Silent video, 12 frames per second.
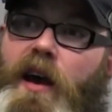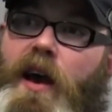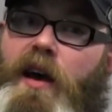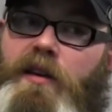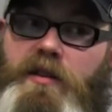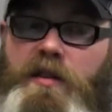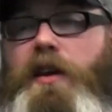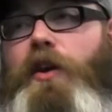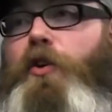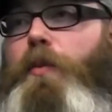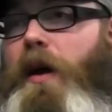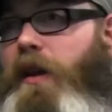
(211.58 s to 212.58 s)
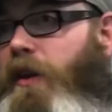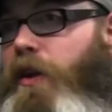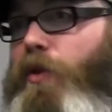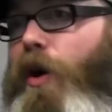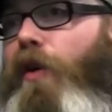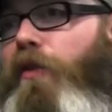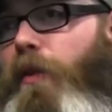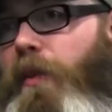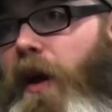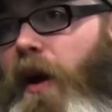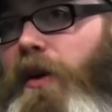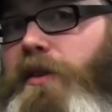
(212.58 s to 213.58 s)
and just incrementally grow from
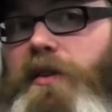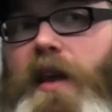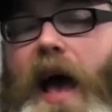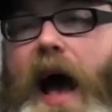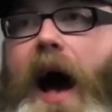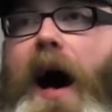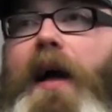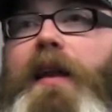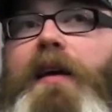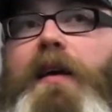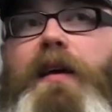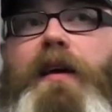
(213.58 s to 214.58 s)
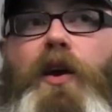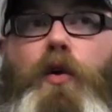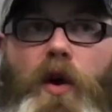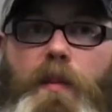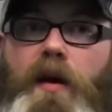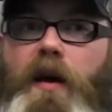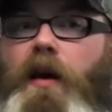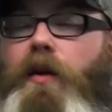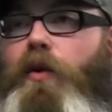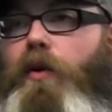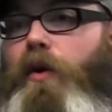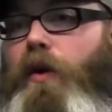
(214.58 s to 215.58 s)
there, and just add
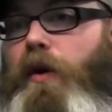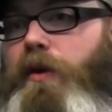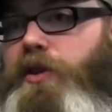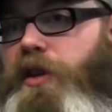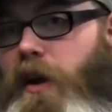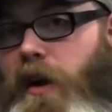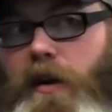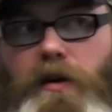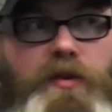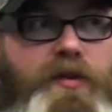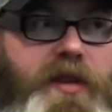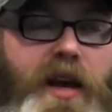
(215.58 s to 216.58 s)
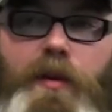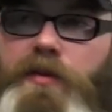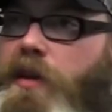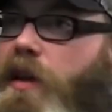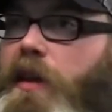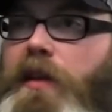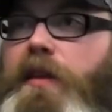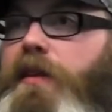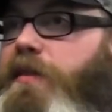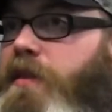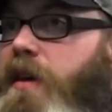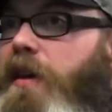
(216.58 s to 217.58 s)
equipment or chairs or tables, any of
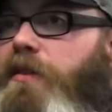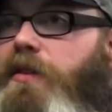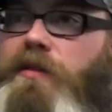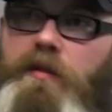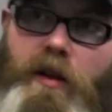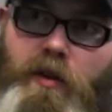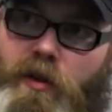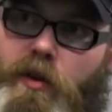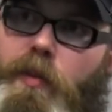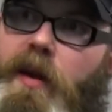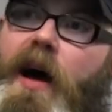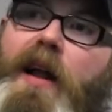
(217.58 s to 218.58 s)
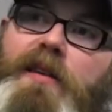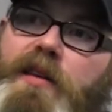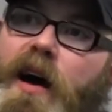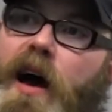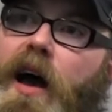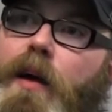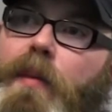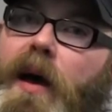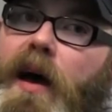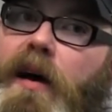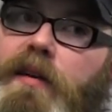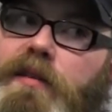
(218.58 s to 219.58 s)
these things, just a little bit at a time,
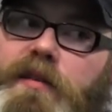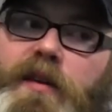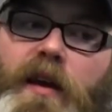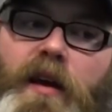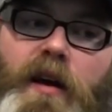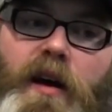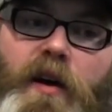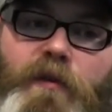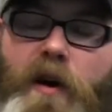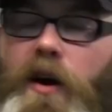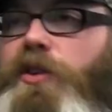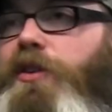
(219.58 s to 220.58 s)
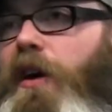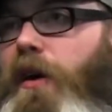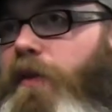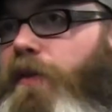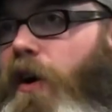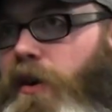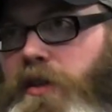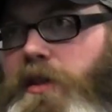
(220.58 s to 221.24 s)
as a function of our